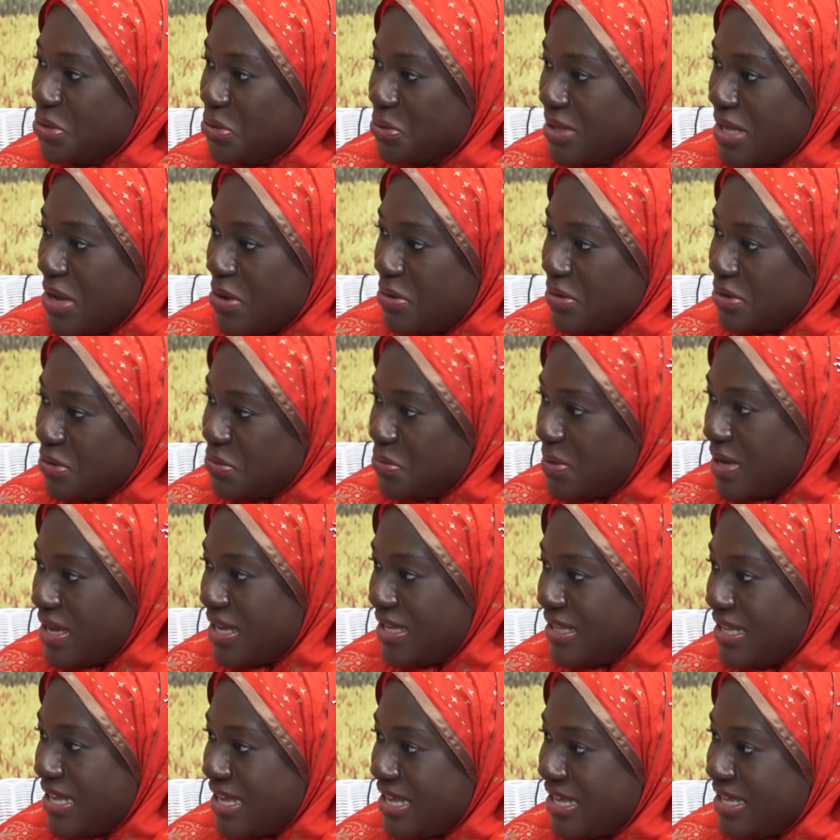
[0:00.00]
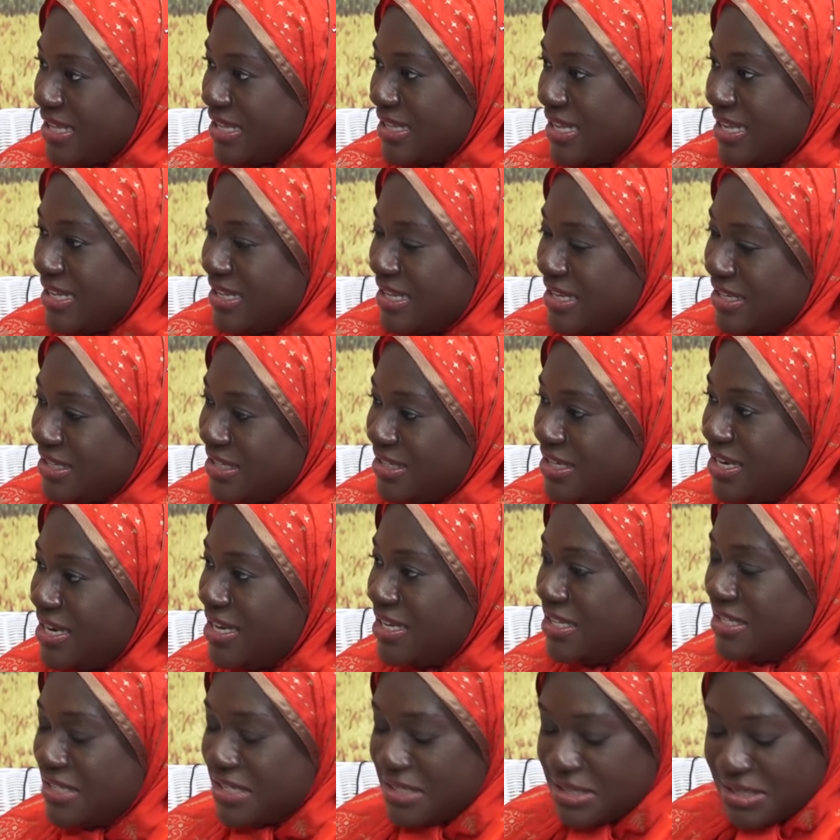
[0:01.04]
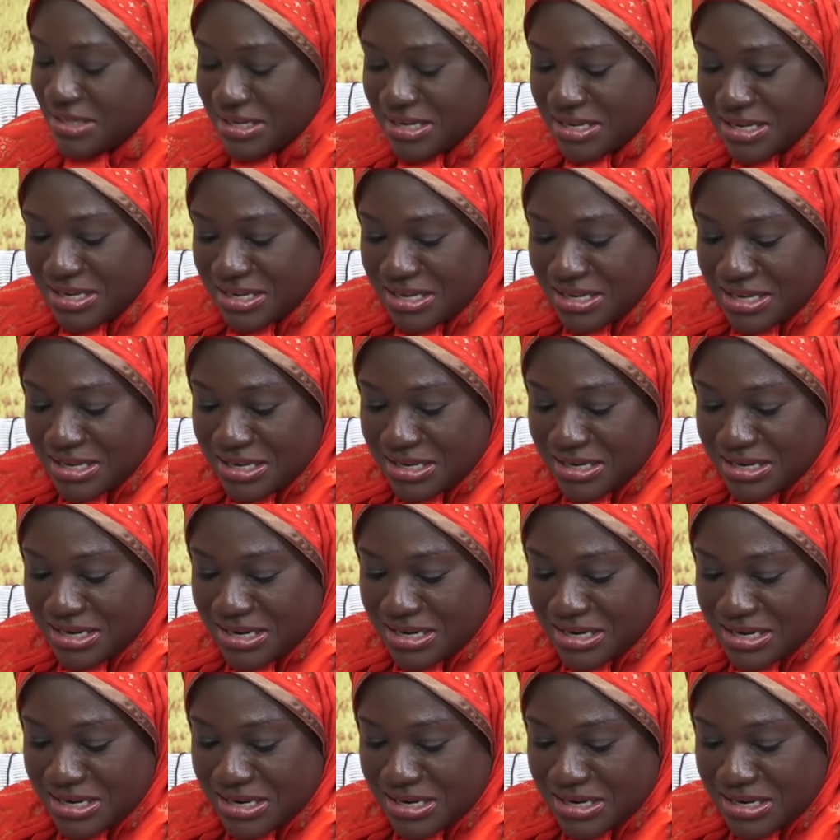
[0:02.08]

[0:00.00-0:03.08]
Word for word: So that was where the, that was the, the where changing yes, in, yes.